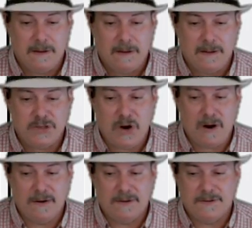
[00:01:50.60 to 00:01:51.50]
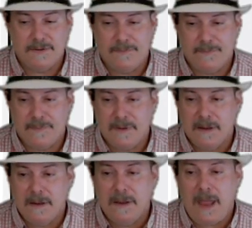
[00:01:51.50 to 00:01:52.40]
the charts.
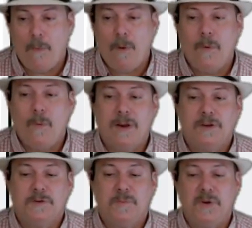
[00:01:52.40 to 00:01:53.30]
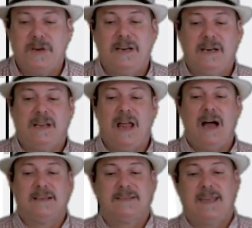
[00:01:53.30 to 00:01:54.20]
And what we want to do is put it in a
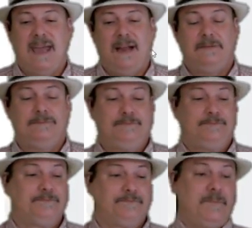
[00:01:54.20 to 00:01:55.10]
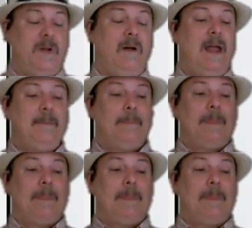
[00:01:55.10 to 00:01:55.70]
log scale. All right?